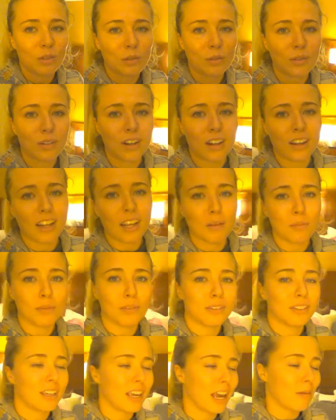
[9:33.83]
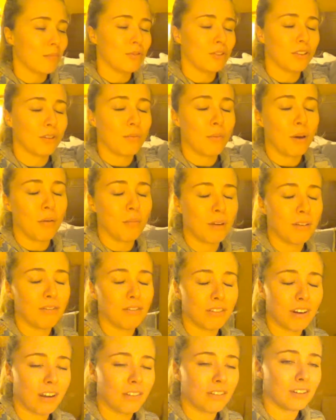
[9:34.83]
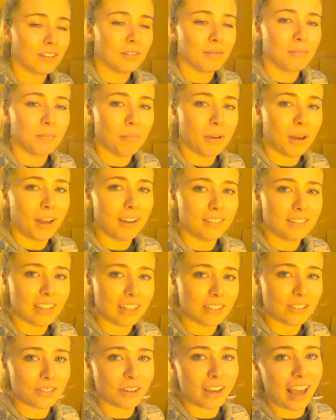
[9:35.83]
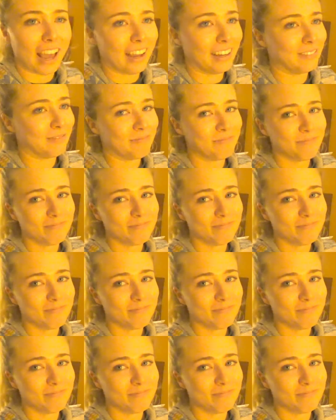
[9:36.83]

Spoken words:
we were not able to capture the moment forever, but that's okay.